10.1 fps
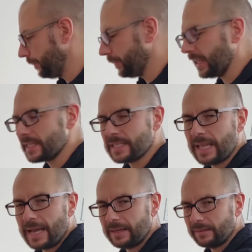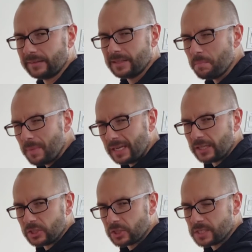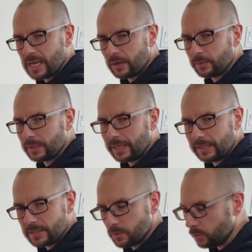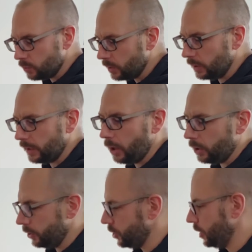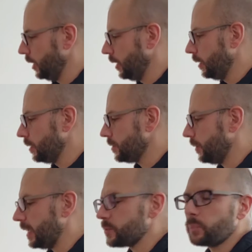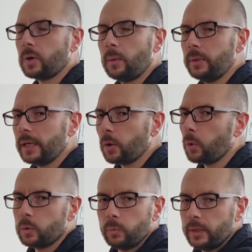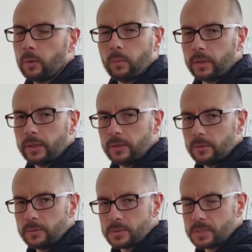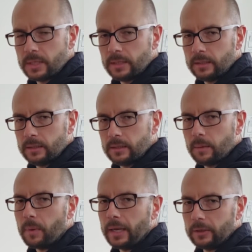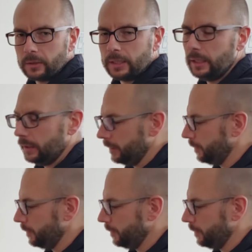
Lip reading: that's that diminished sound again. It's really harsh. So that's probably a chord we don't want to use in a minor key.